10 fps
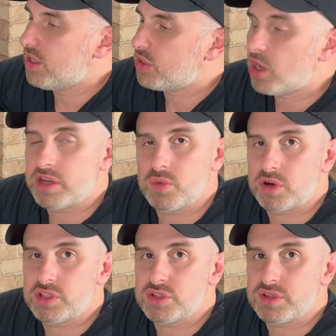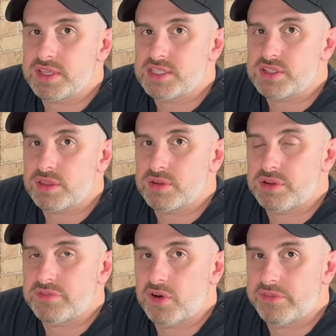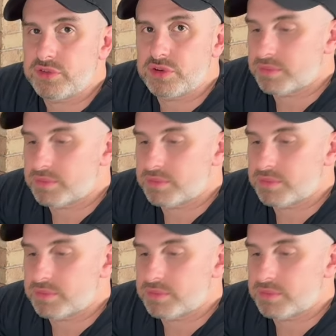You only want to do these to 35 Newton